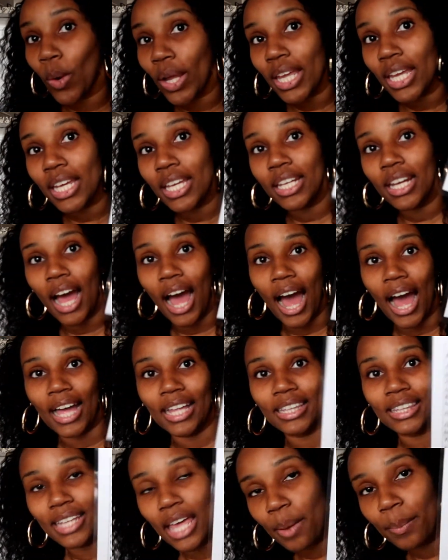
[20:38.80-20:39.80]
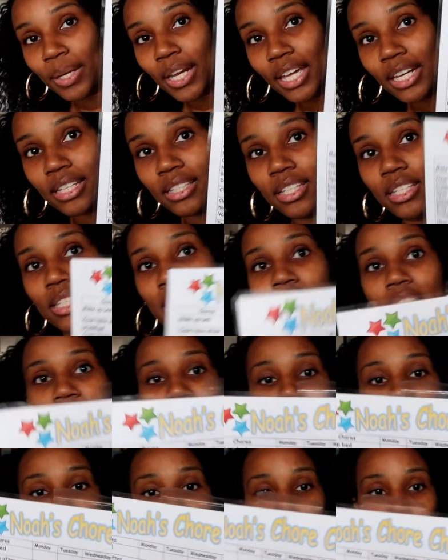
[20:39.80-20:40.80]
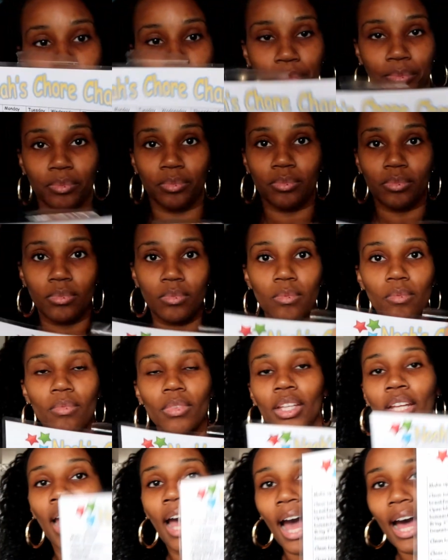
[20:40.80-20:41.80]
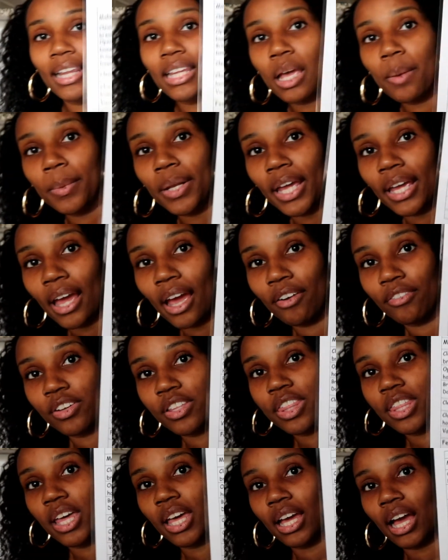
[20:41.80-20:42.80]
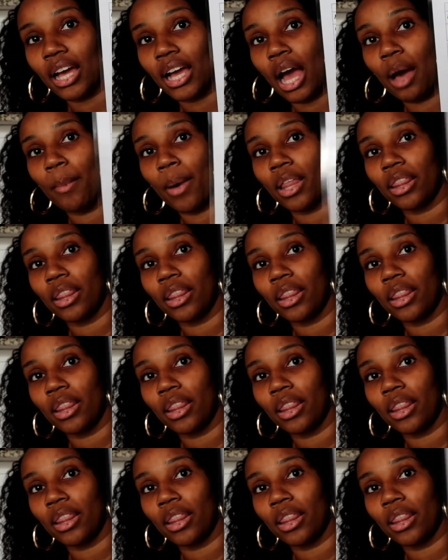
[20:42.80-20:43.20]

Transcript: queen. I laminated this thing. I laminate everything. I got